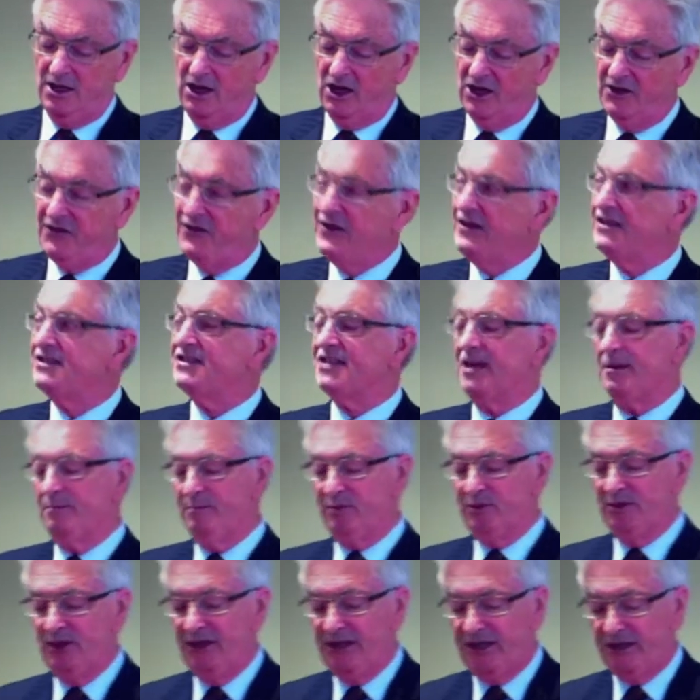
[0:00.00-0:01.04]
I think
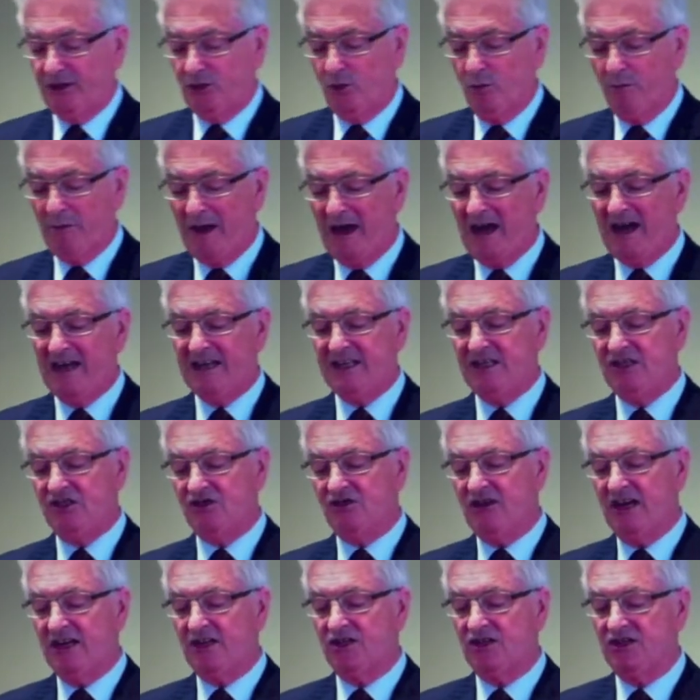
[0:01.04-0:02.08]
some political party
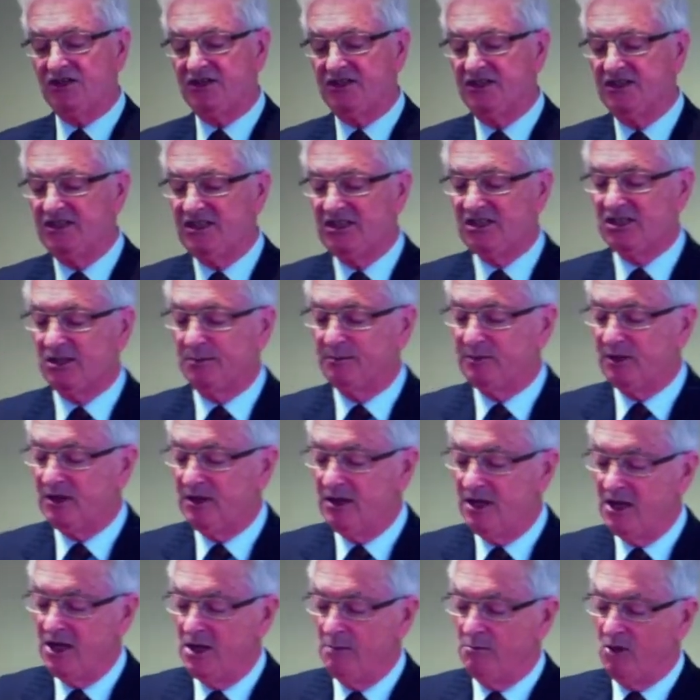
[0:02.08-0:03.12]
structures and
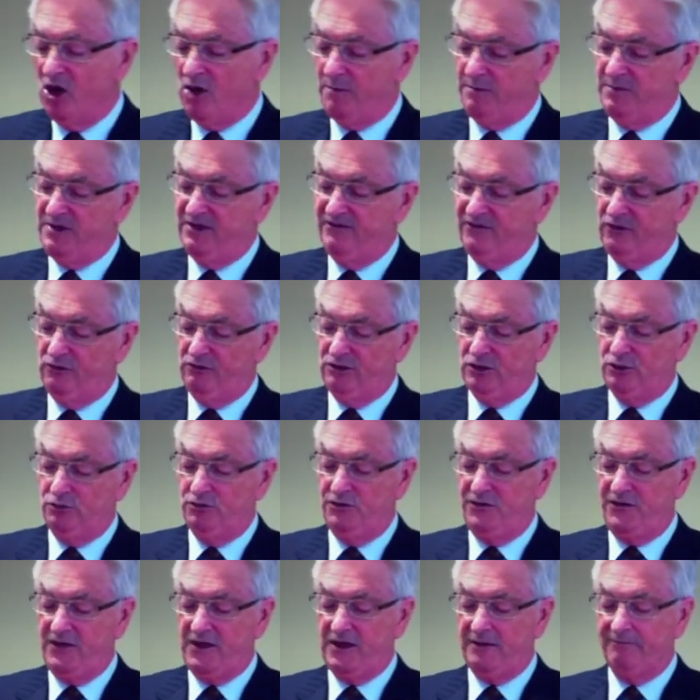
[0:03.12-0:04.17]
discipline might be a very
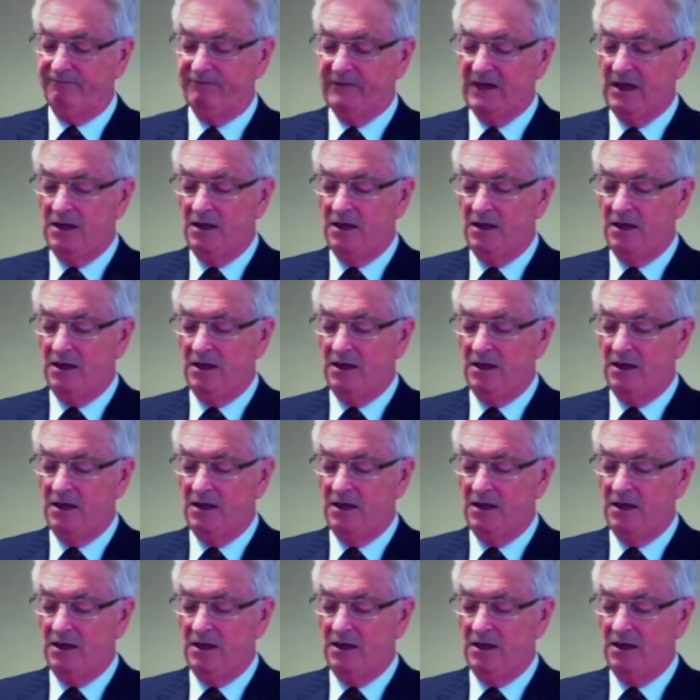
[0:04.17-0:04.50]
good thing.